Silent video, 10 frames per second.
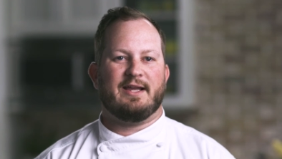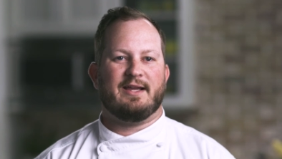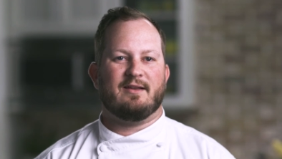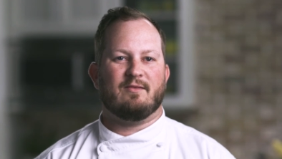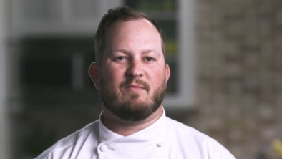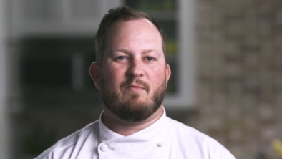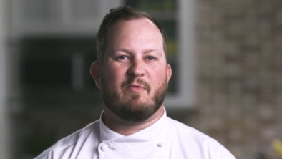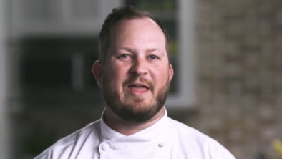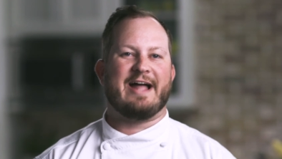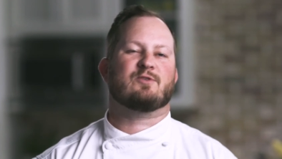And
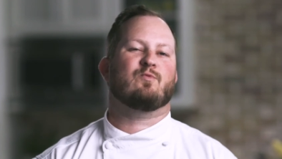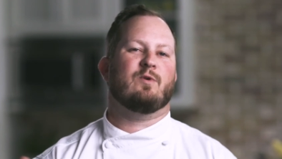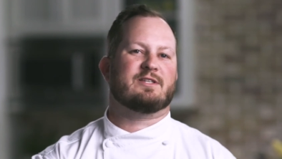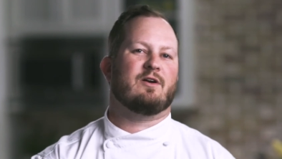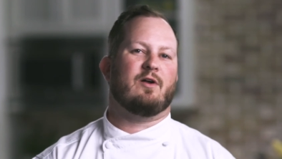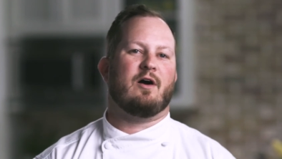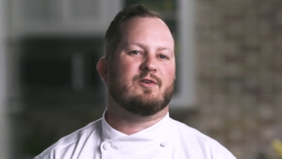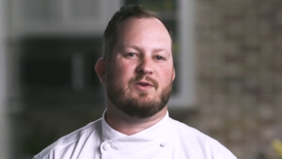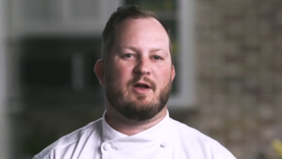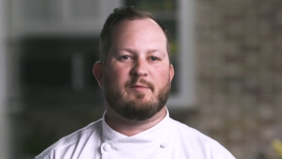that's what's gonna
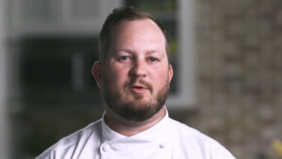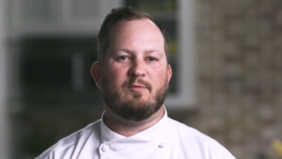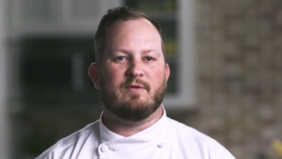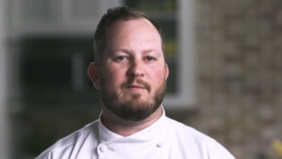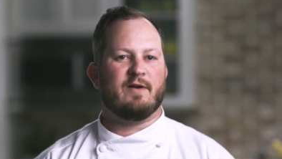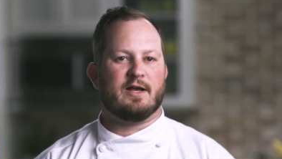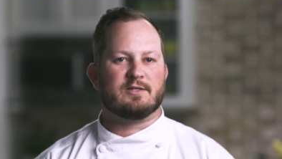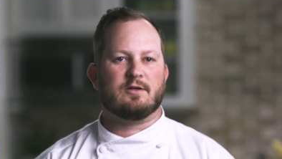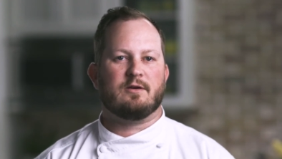also help you move up faster.